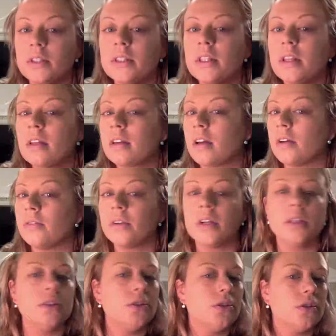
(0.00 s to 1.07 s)
see the
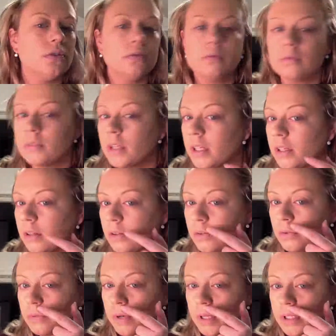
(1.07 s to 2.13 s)
coverage and the
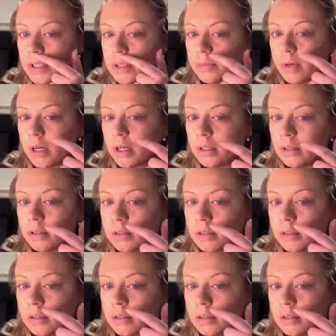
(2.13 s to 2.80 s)
little red spot?